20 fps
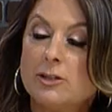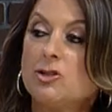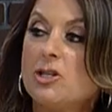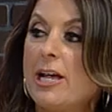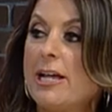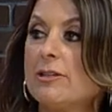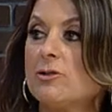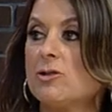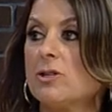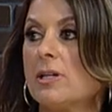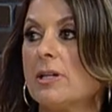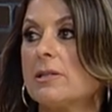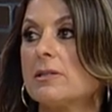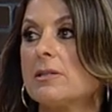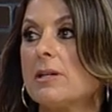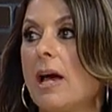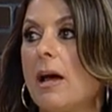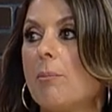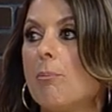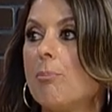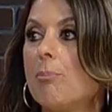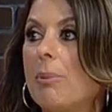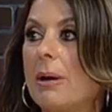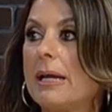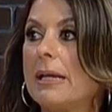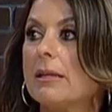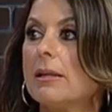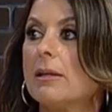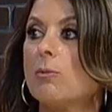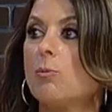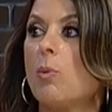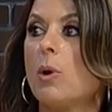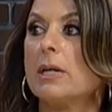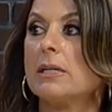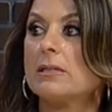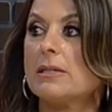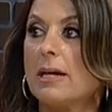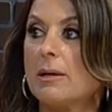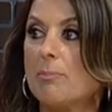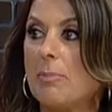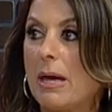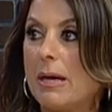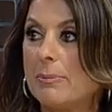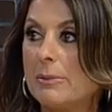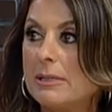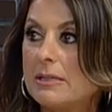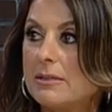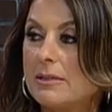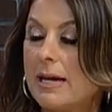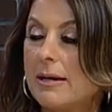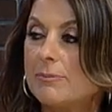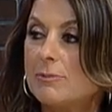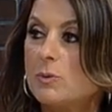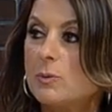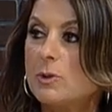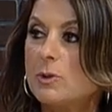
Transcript: to change things up, but want to take baby steps?